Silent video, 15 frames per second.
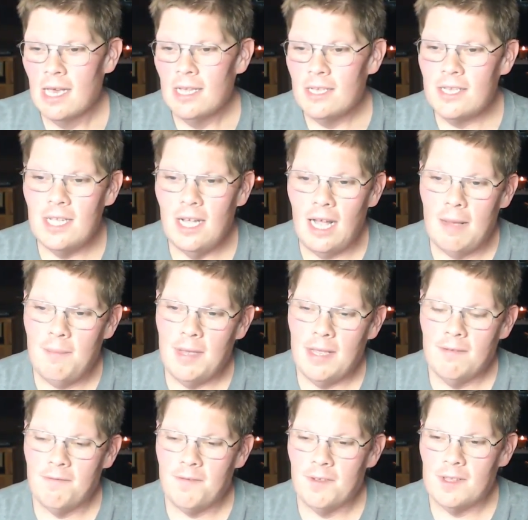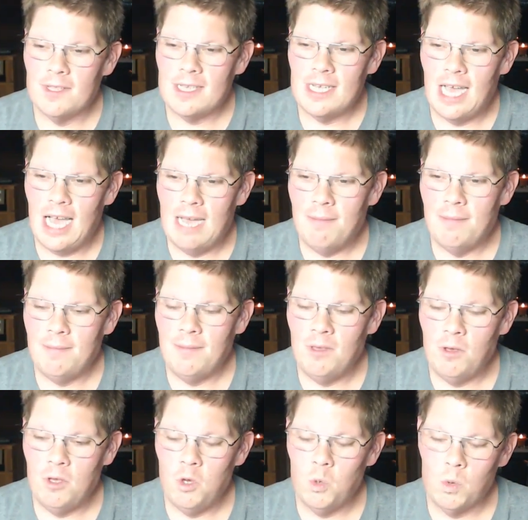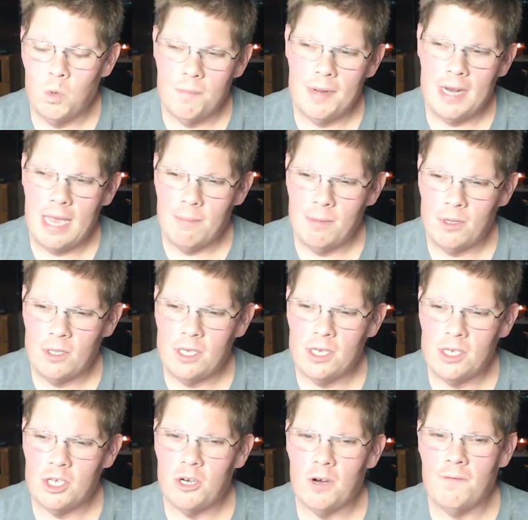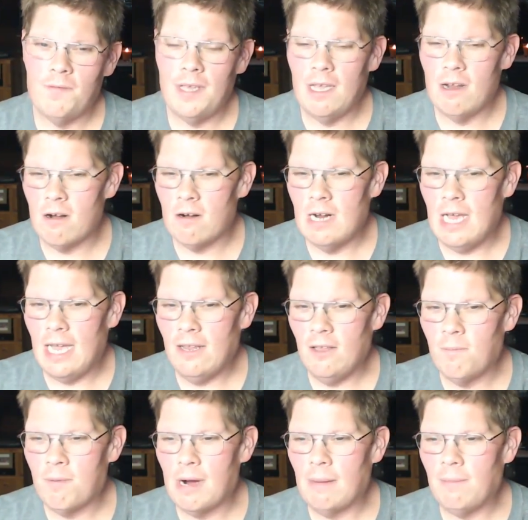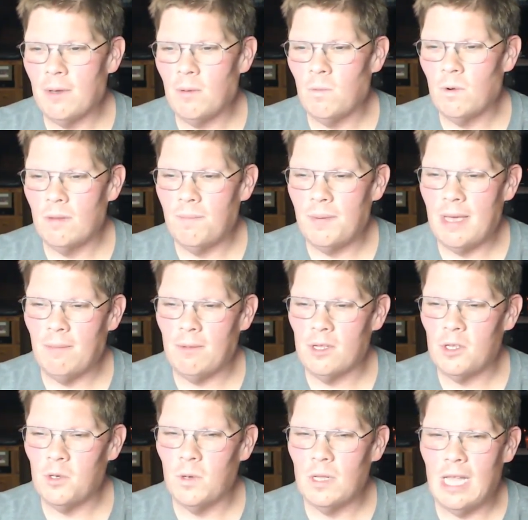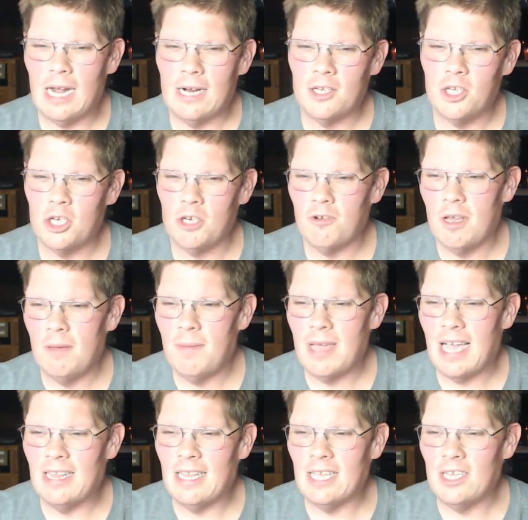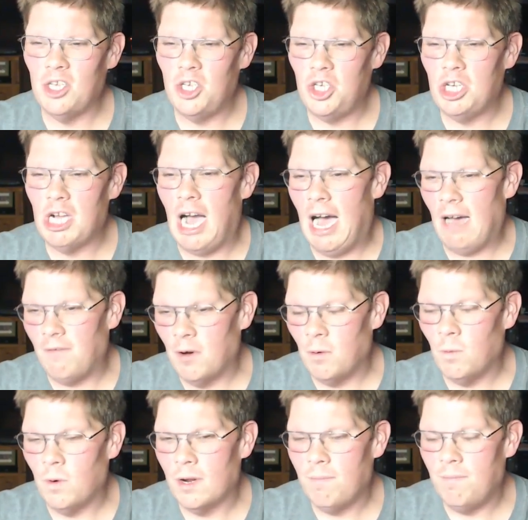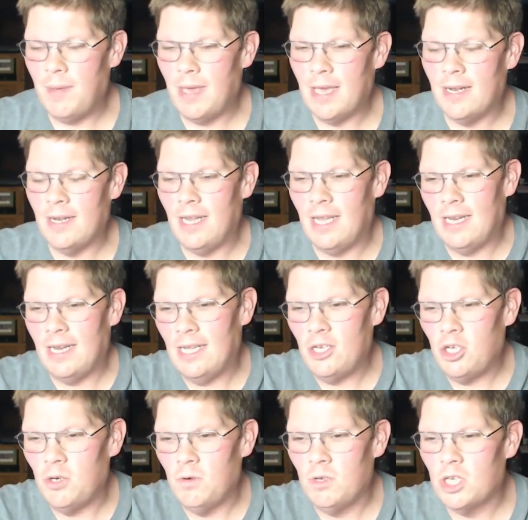Still, I mean, for the time, you, you would have been able to surf the internet. You probably wouldn't be able to do a lot of streaming. I think Java would have been an issue.